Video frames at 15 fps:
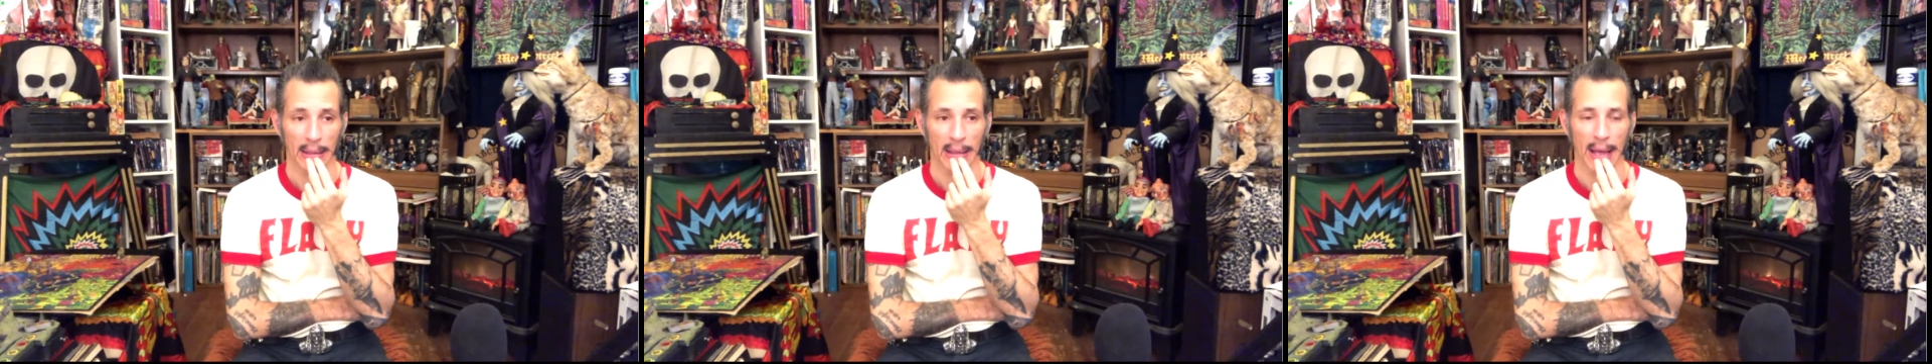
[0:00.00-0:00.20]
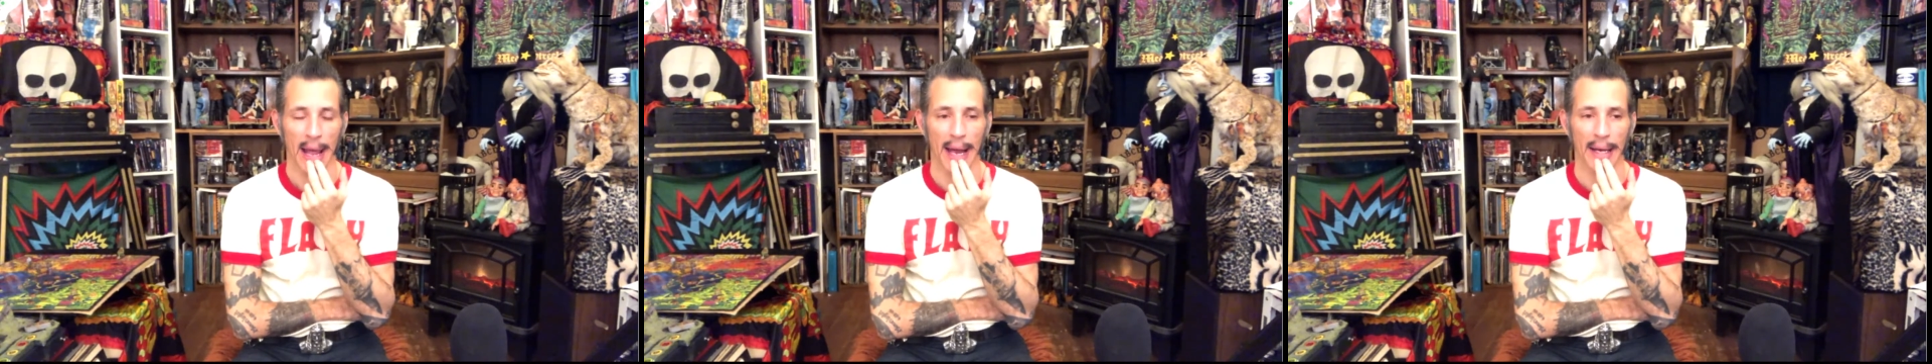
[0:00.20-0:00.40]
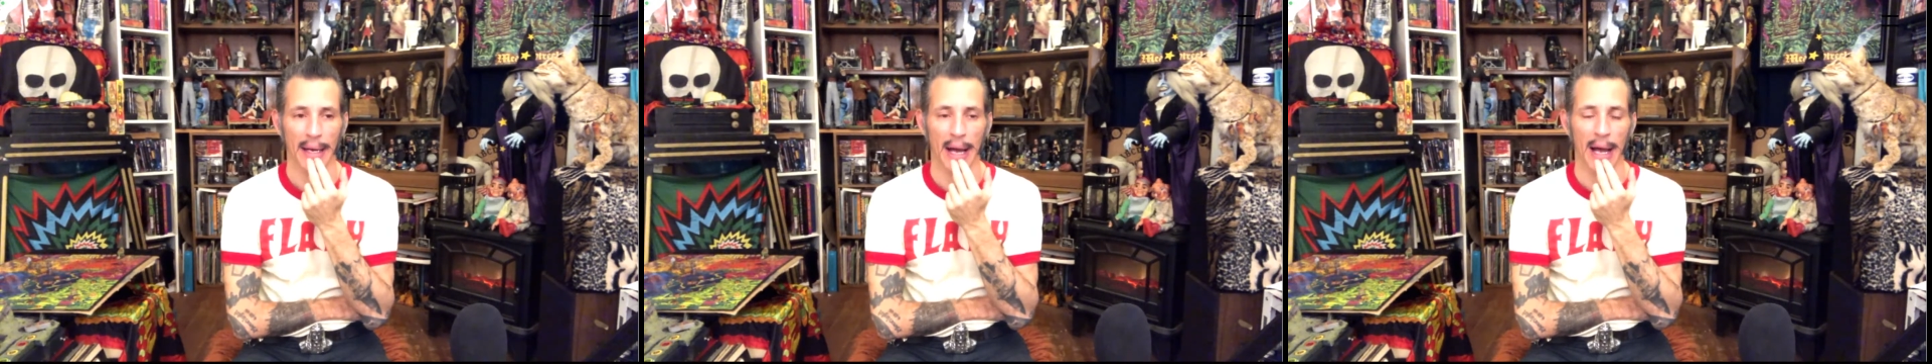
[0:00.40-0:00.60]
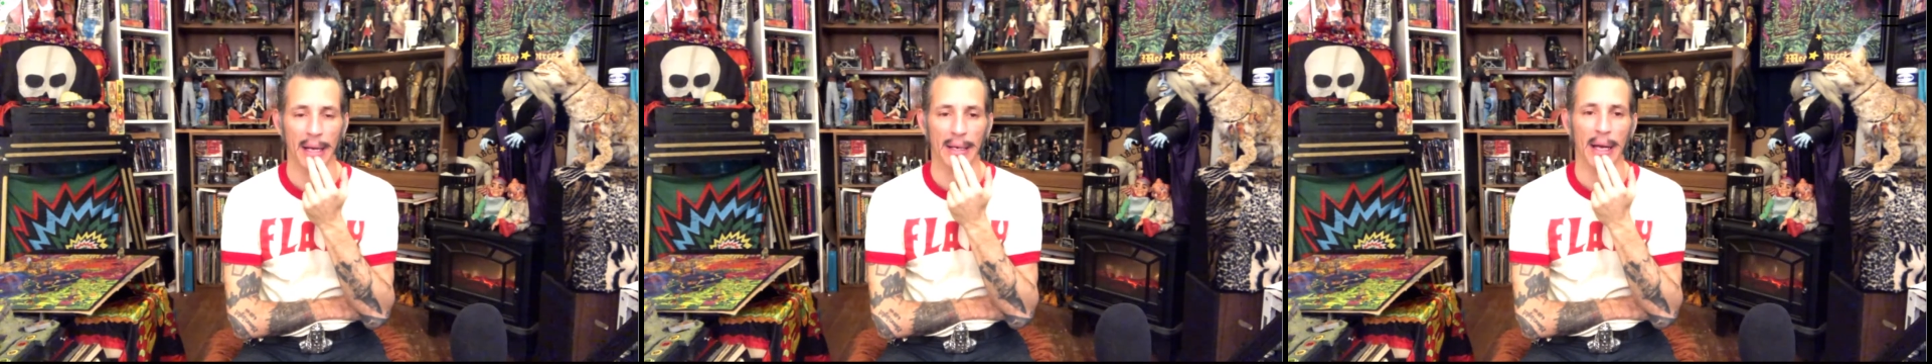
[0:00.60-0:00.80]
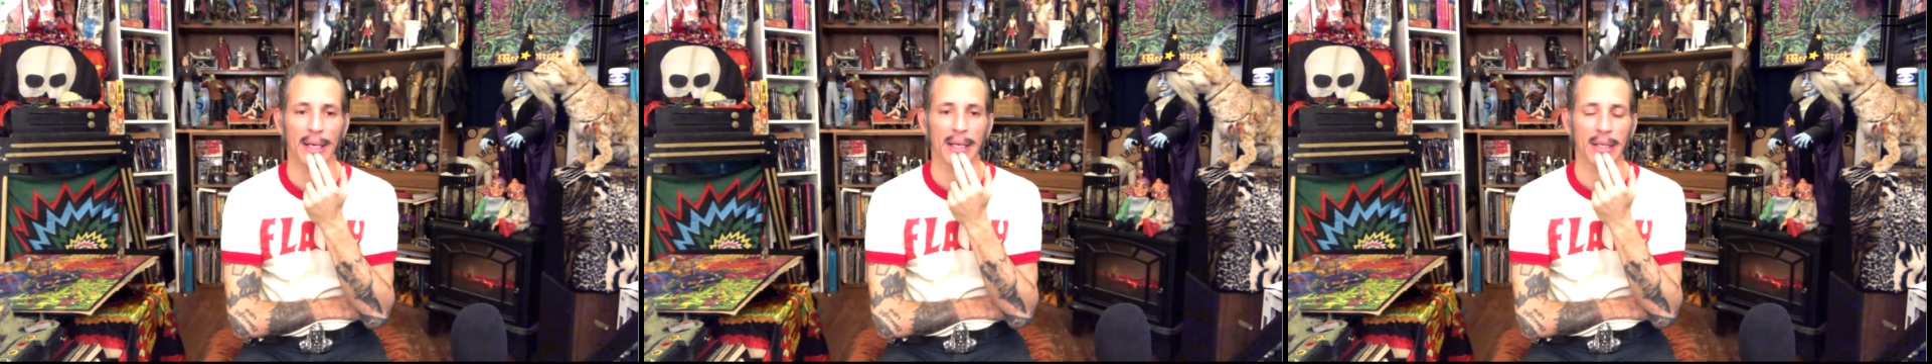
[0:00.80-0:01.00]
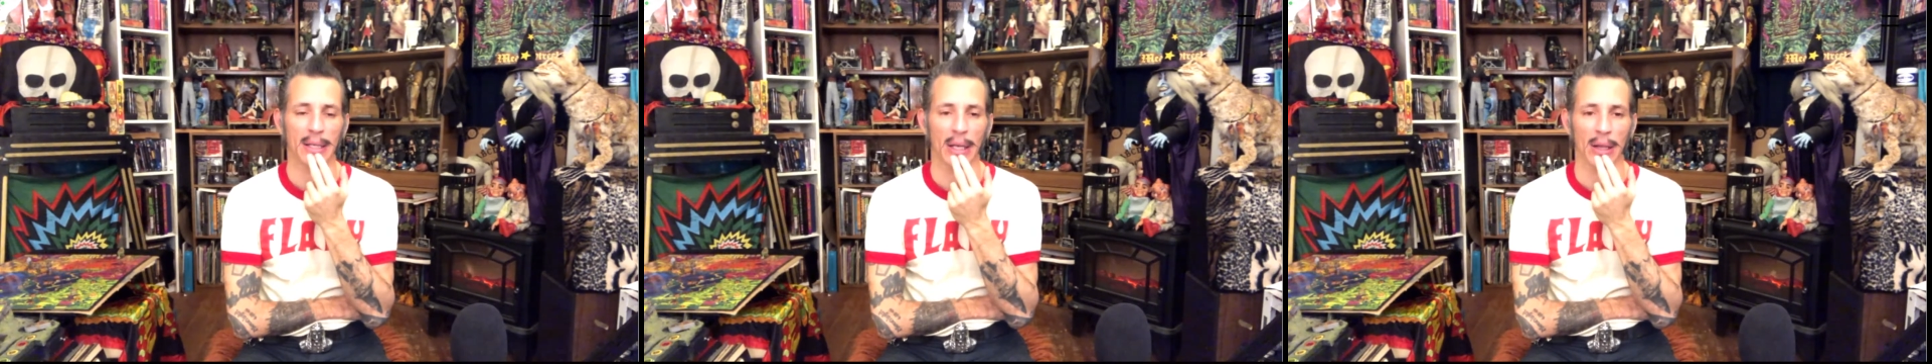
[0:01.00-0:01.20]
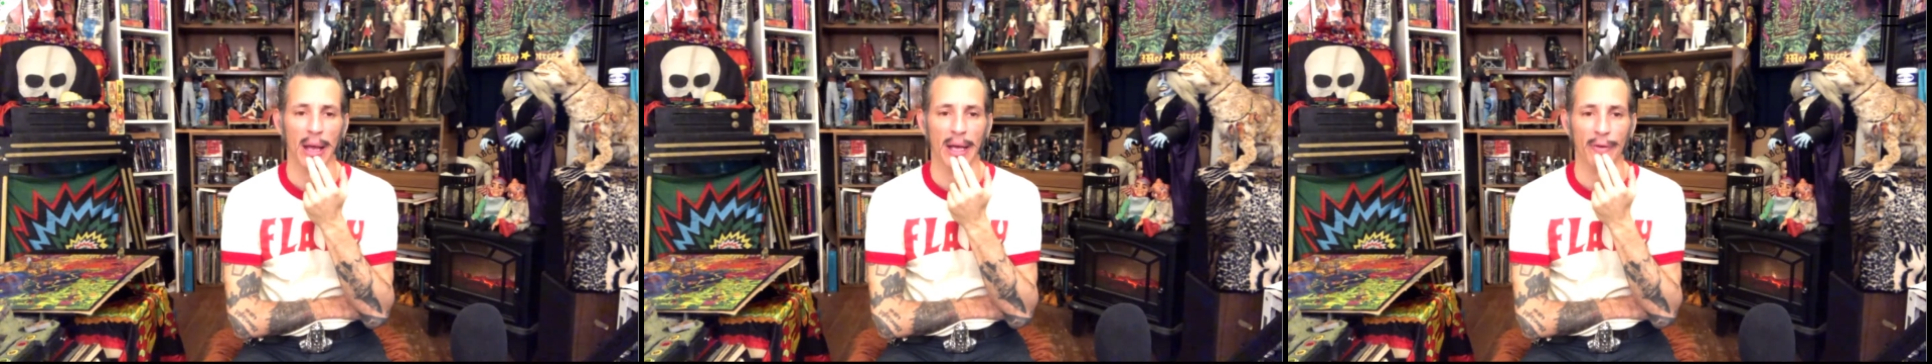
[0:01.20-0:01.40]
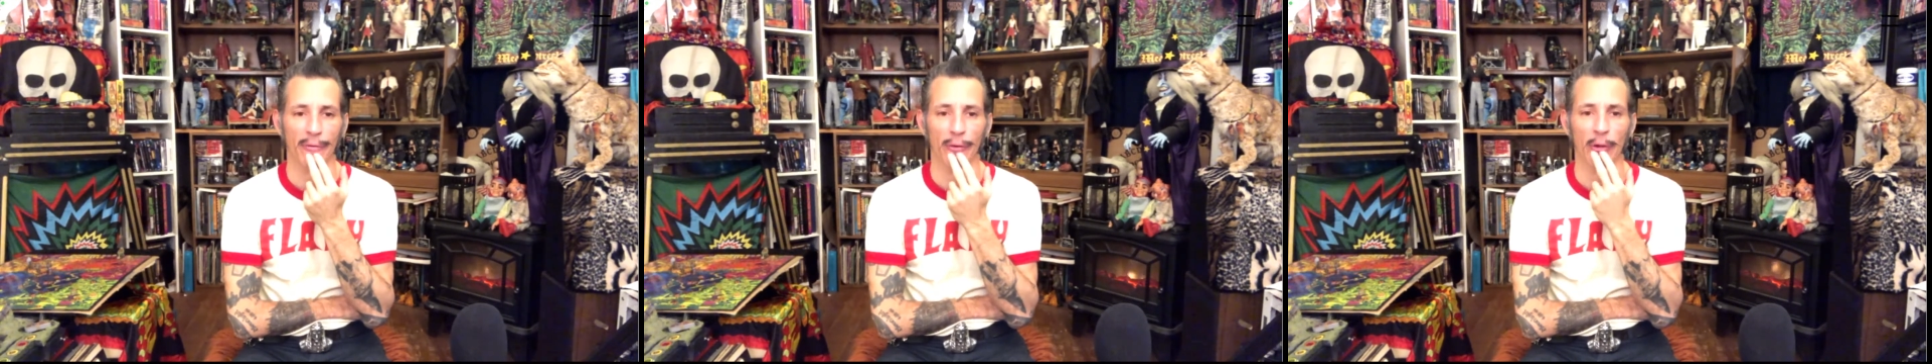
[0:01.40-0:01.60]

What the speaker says: And a delightful